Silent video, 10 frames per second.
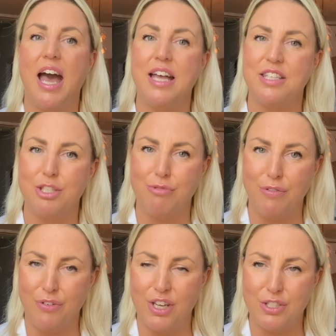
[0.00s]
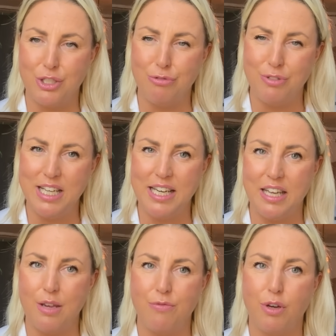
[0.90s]
as it's referred to, really
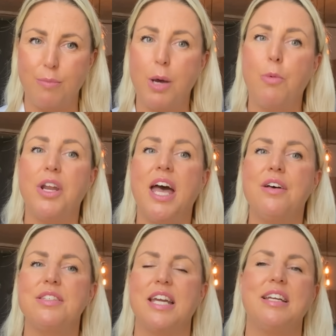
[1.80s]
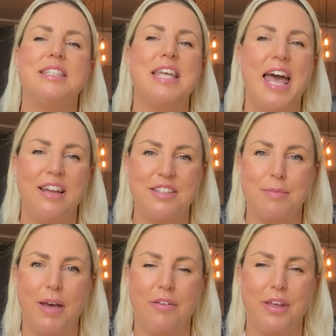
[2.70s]
came from and what else that can tell us
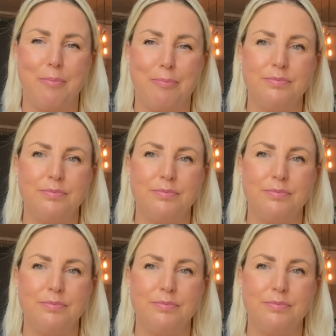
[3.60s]
about them.